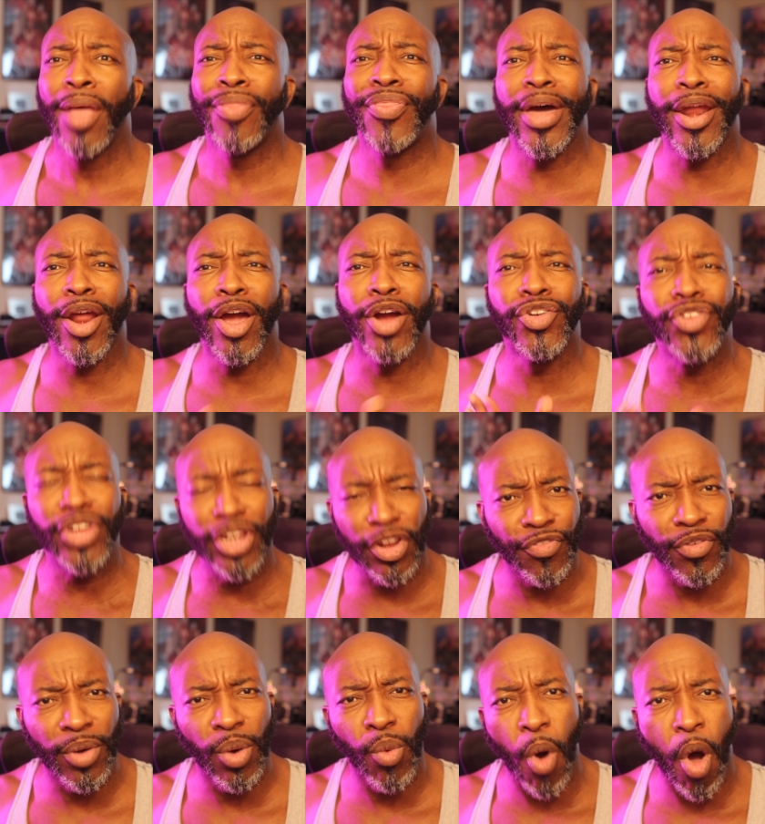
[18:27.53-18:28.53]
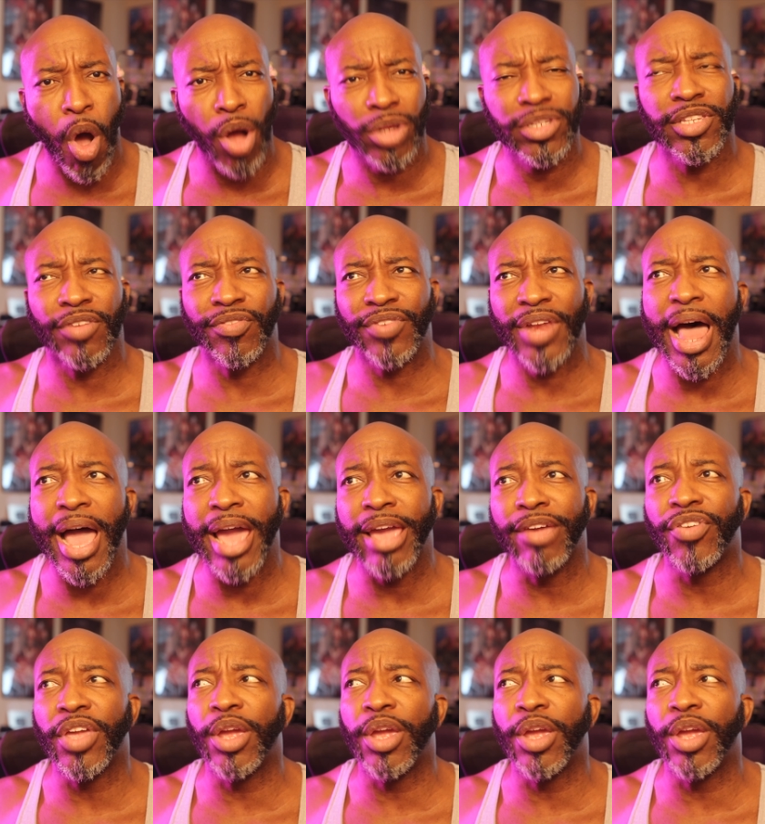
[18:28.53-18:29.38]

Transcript: that are different walks of life.